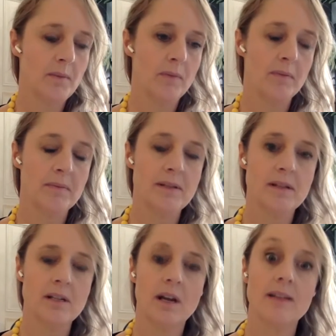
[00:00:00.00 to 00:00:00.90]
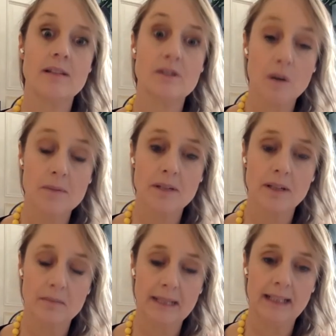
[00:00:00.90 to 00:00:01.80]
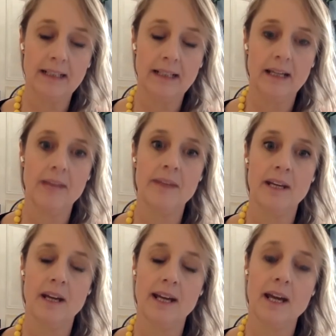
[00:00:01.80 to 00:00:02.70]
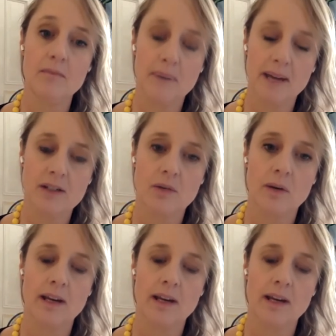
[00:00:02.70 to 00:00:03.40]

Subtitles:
problems until I stopped it completely. And then I came back to it.